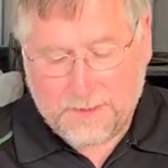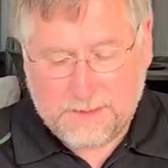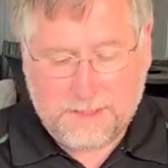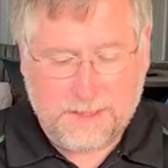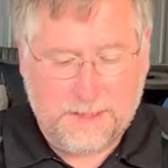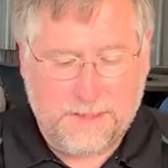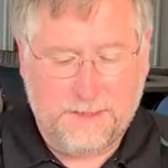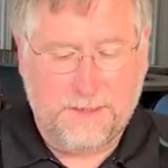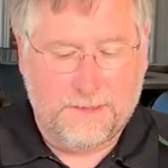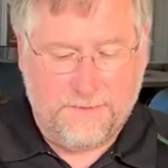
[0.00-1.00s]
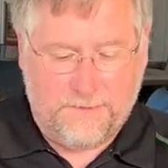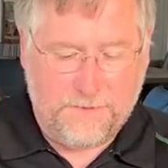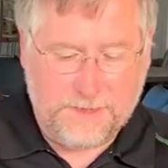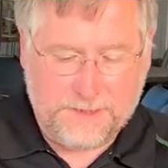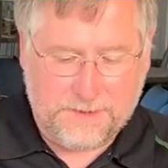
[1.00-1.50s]
stick it in the
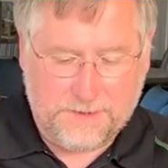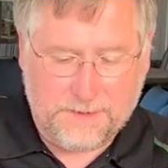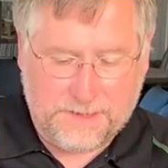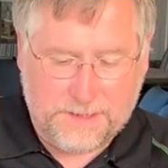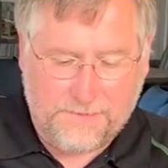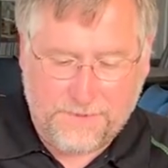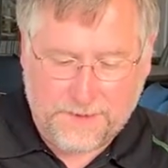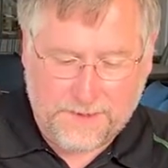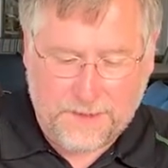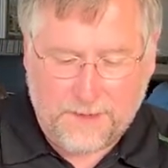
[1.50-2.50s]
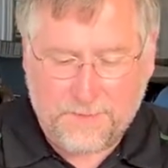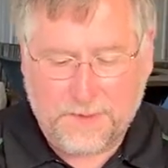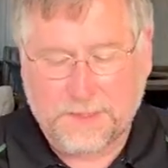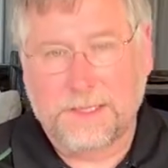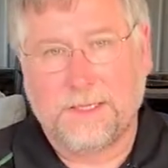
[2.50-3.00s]
freezer, stiffen it up,
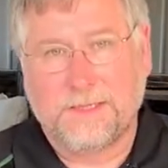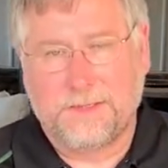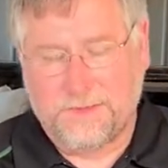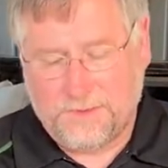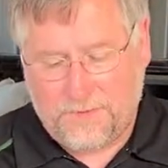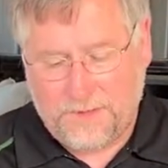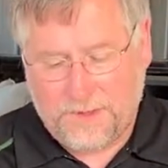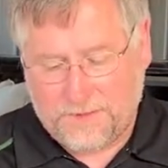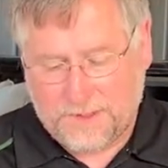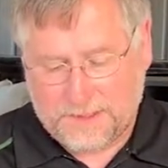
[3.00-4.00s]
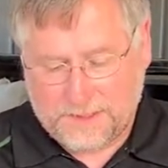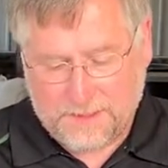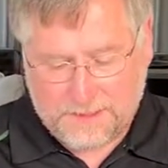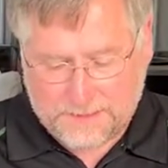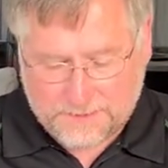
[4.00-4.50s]
and slice it real thin on a
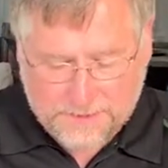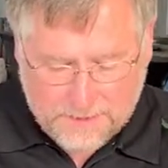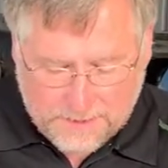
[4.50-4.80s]
slicer.